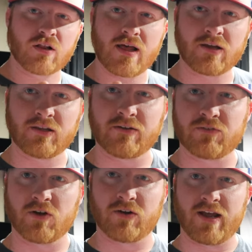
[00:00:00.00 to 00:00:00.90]
a cloud
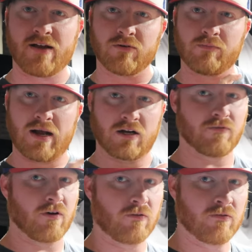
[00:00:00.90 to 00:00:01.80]
lift on every
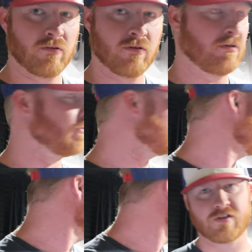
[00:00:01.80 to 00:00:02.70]
microphone.
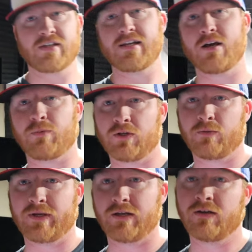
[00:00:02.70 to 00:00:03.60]
So it did help a
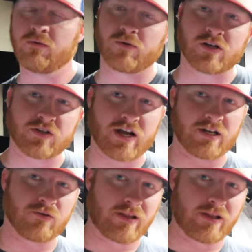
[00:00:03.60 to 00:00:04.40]
little bit. We also got new